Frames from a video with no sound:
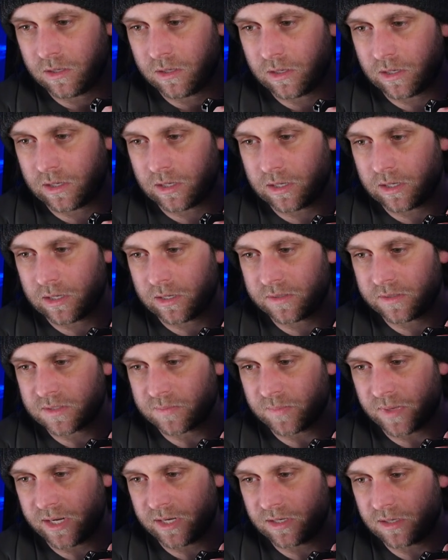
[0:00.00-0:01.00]
Uh, this
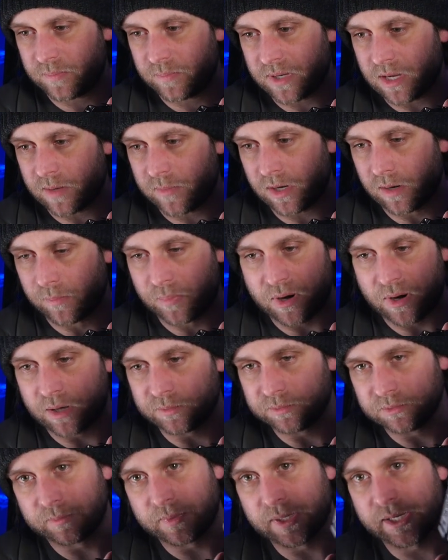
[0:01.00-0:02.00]
might end up becoming a
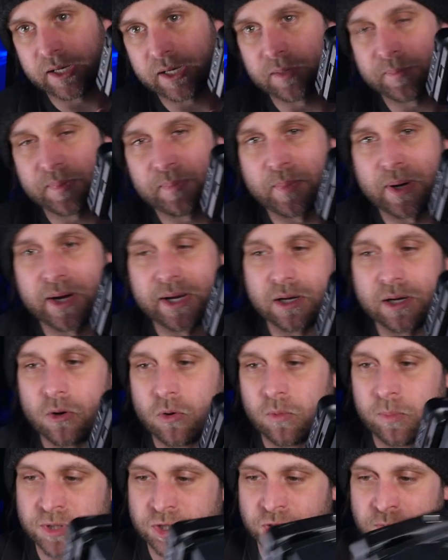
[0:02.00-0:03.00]
problem. I ended up buying a
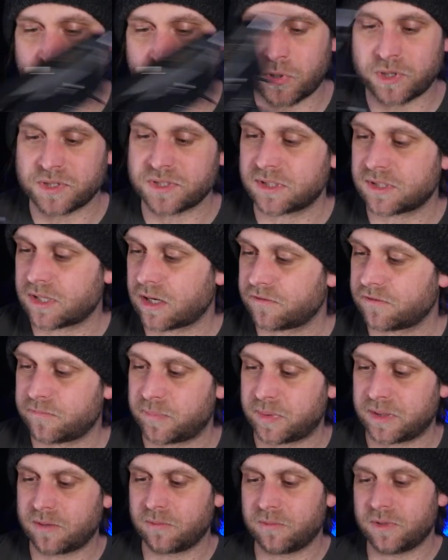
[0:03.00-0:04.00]
whole bunch more stuff,
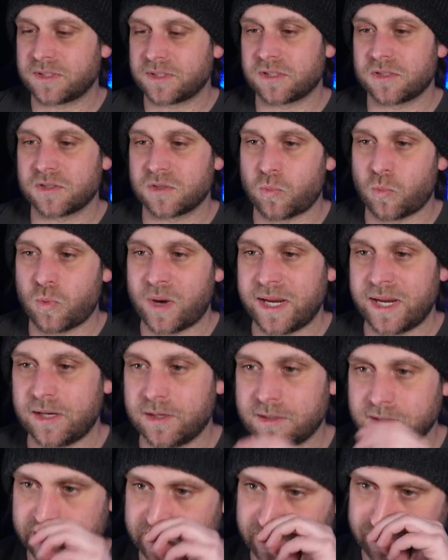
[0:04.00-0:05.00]
but let's just wait
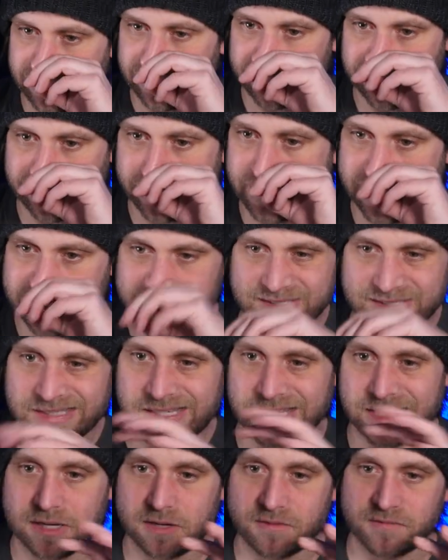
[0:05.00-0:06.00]
until the
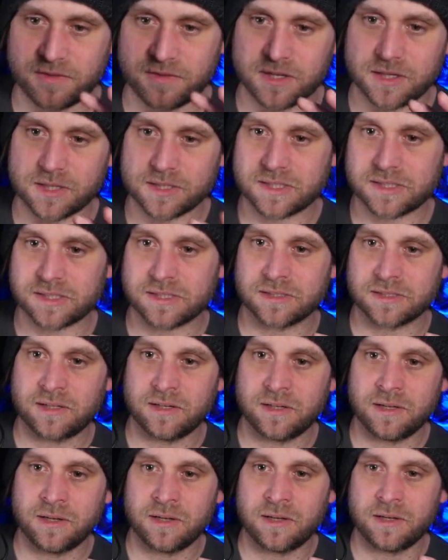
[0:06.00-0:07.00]
sting of this
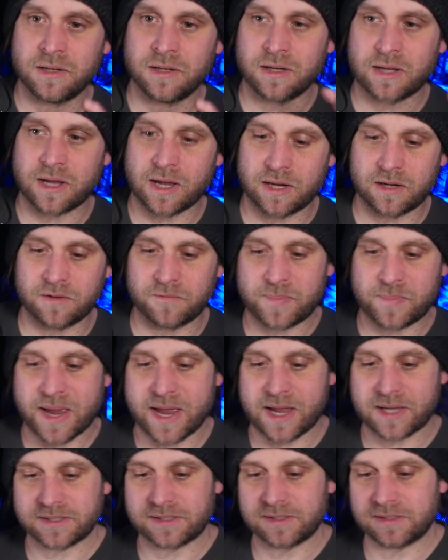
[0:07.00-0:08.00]
kind of
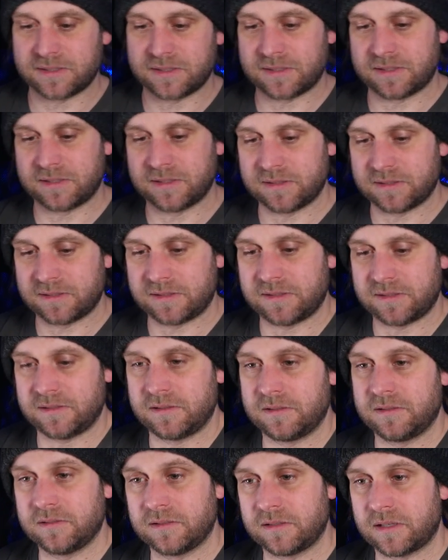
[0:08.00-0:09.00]
passes because
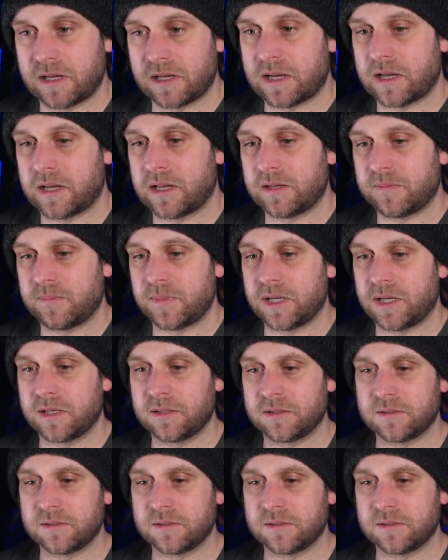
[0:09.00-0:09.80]
good God, man.